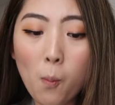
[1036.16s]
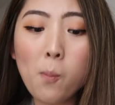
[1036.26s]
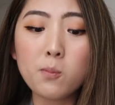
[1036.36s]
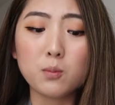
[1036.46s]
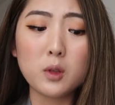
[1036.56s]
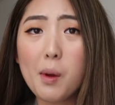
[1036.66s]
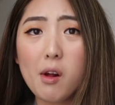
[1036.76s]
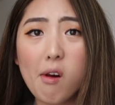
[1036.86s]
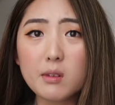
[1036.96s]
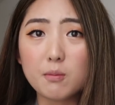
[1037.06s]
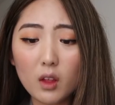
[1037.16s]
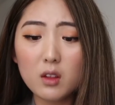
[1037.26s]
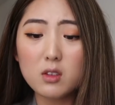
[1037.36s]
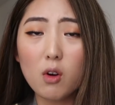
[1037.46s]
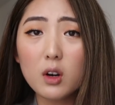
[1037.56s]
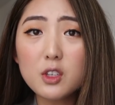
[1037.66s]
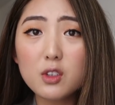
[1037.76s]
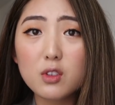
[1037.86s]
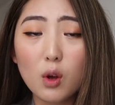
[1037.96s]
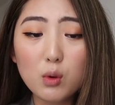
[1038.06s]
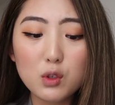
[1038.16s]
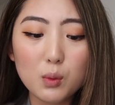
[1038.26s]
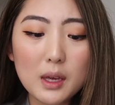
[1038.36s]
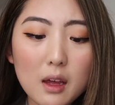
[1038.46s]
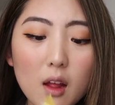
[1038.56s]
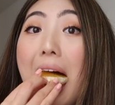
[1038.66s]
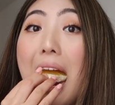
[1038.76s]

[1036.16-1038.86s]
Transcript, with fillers: Mmm, oh my god. This orange is so sweet.